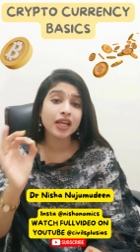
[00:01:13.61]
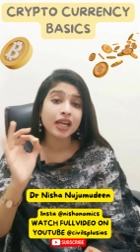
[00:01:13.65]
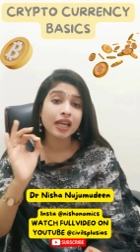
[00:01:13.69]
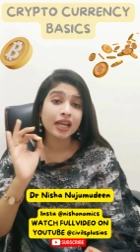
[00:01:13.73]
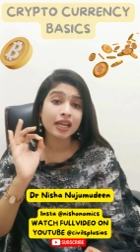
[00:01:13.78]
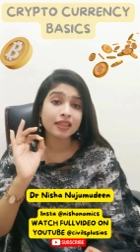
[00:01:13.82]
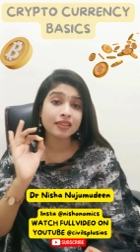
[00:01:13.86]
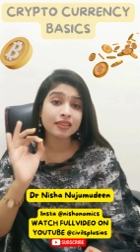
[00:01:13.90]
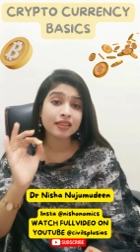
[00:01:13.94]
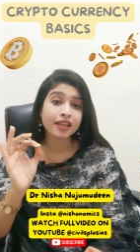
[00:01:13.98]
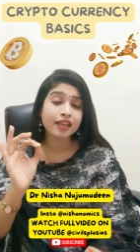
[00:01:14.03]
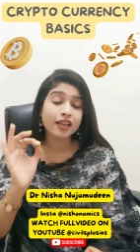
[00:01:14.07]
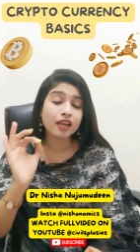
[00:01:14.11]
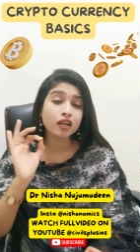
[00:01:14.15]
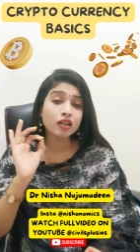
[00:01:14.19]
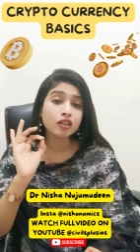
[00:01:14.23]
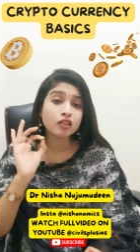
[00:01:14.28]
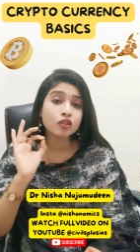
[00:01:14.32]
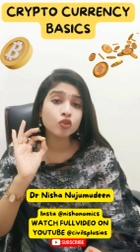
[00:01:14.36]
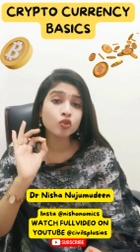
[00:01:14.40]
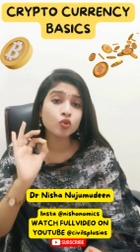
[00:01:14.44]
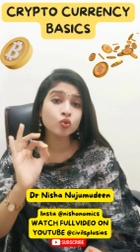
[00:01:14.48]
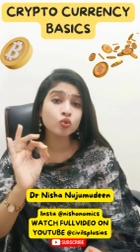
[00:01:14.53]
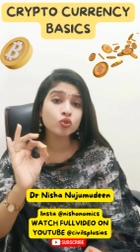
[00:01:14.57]
in the
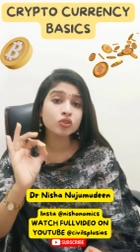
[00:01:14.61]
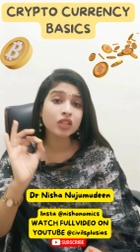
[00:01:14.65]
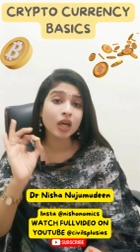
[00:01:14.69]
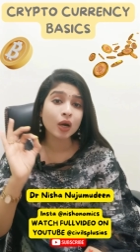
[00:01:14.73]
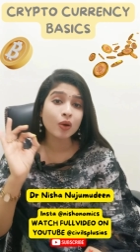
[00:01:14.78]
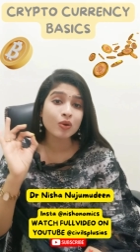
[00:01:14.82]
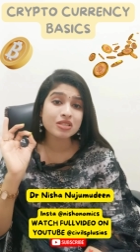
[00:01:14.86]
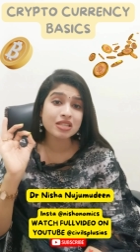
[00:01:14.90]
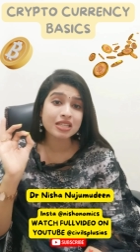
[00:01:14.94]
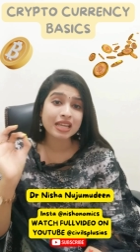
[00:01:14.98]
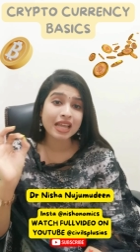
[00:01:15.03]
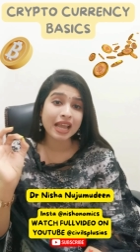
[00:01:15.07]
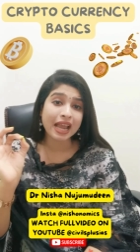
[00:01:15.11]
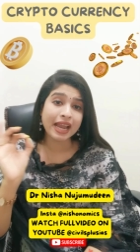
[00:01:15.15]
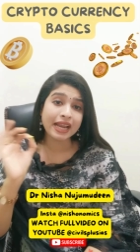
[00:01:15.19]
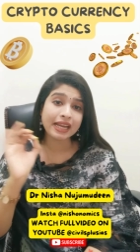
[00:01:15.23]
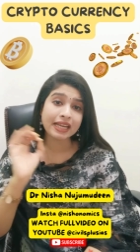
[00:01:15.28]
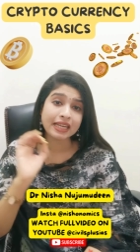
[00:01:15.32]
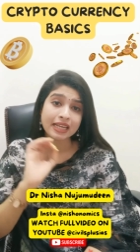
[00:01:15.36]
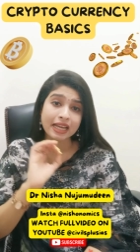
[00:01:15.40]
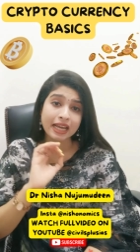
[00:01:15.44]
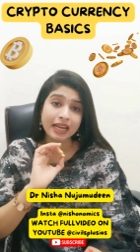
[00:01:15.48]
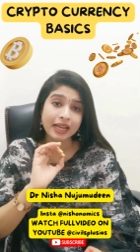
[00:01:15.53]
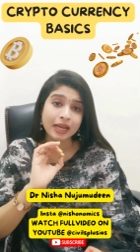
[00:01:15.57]
year
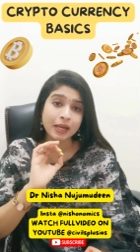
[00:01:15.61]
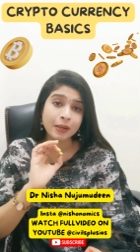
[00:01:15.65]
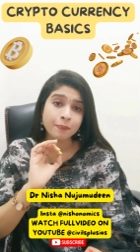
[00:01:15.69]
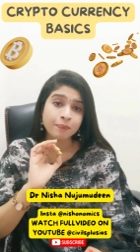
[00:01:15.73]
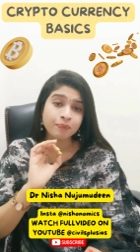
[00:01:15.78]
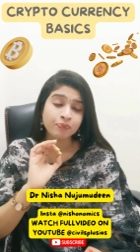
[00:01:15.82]
2008-9.